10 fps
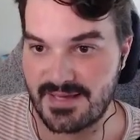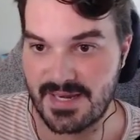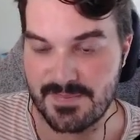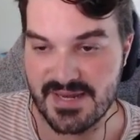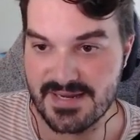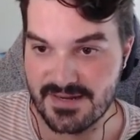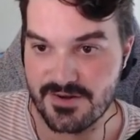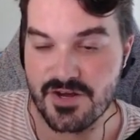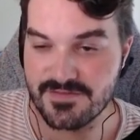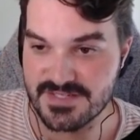and many are
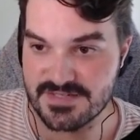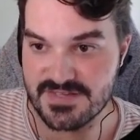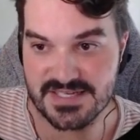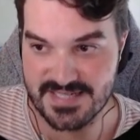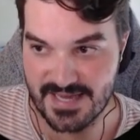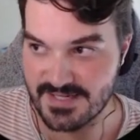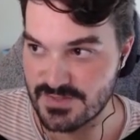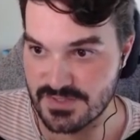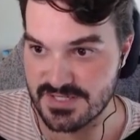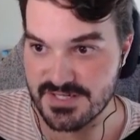nervous of the attackers
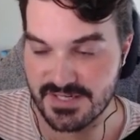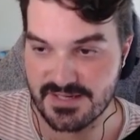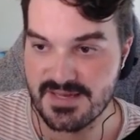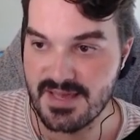returning.